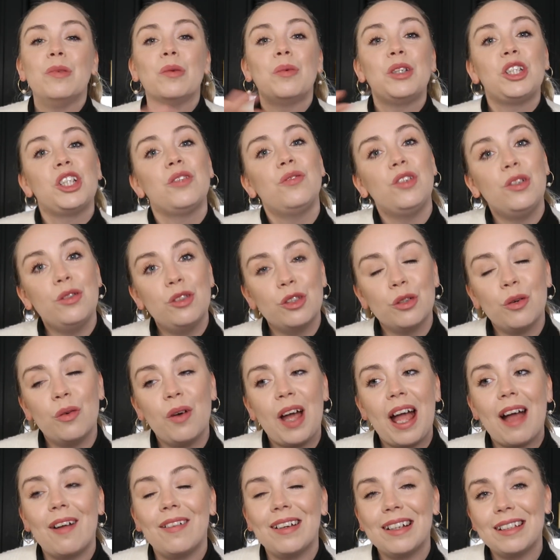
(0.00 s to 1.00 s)
Which if you saw
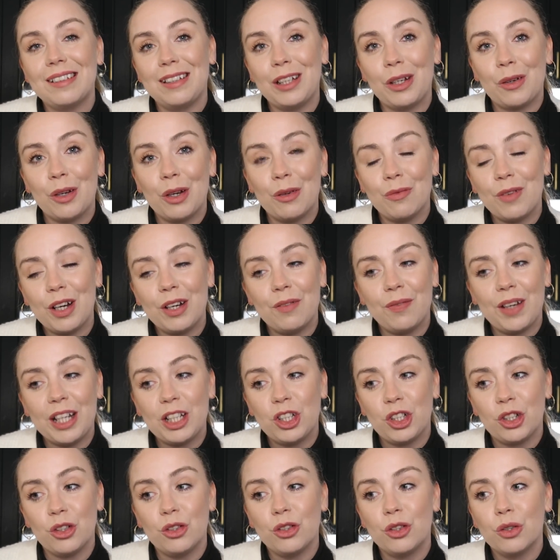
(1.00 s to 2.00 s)
our exterior
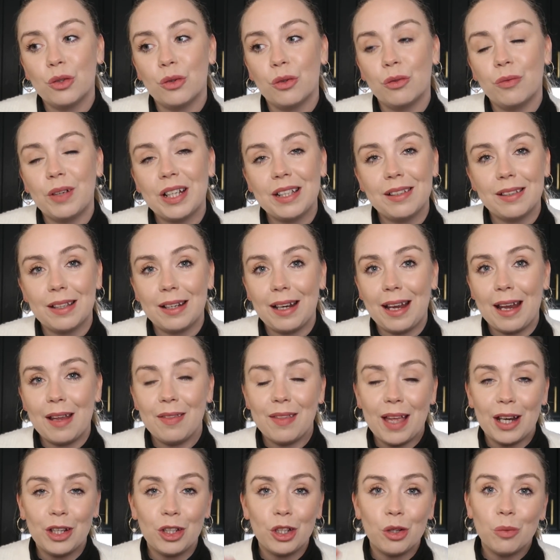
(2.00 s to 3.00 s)
renovation tour recently,
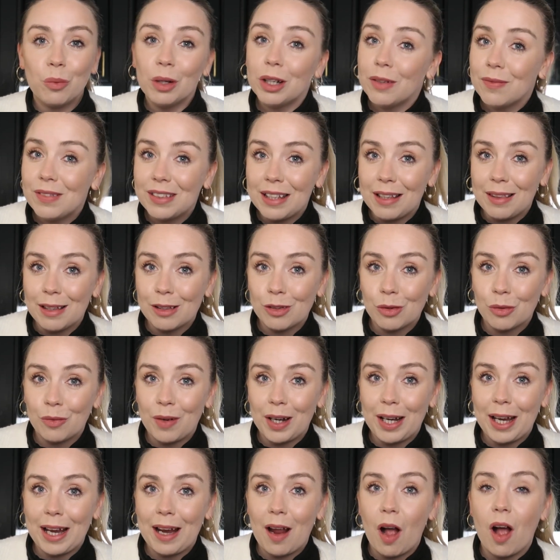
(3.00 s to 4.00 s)
then you will have seen this
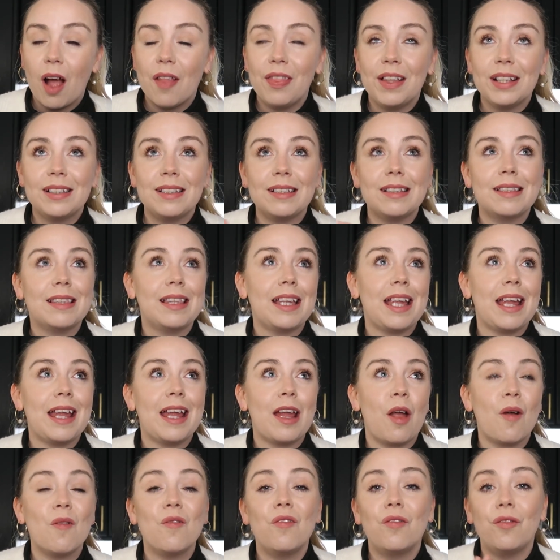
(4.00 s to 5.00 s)
already. This is
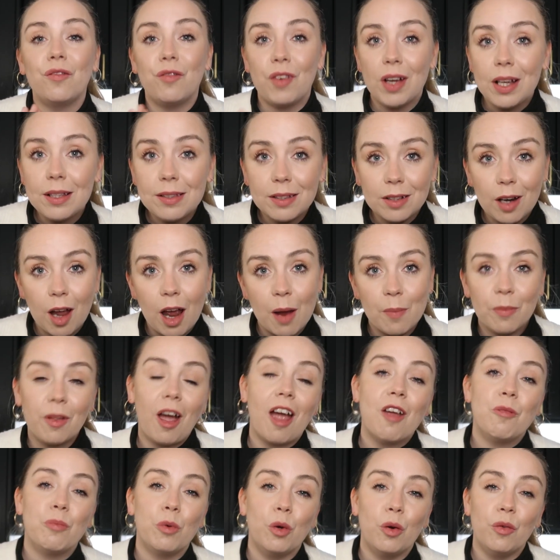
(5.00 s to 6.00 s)
the first time
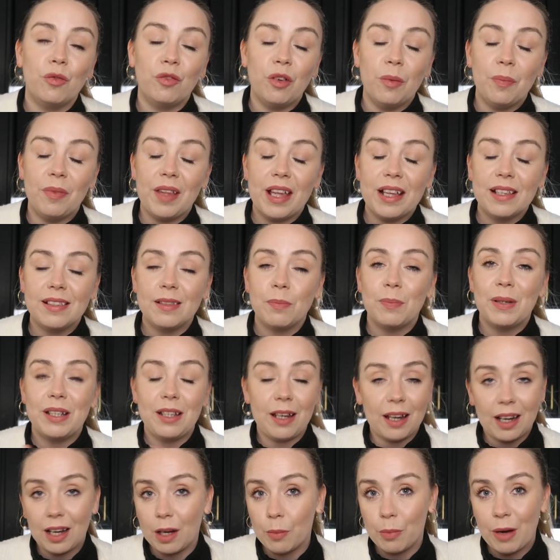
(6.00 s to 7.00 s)
that I bought from this
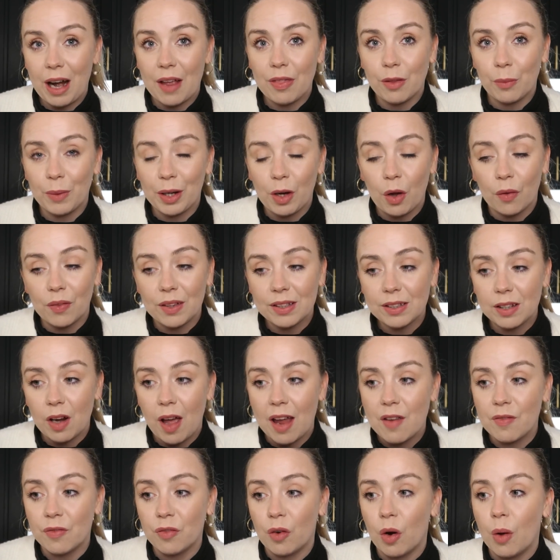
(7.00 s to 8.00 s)
particular brand that we got this
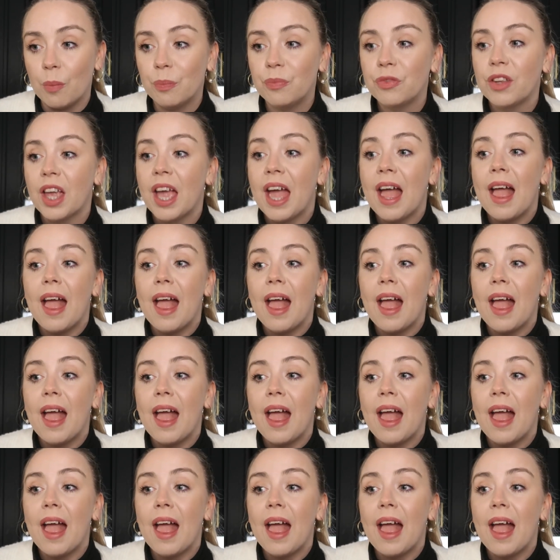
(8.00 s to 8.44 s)
light from,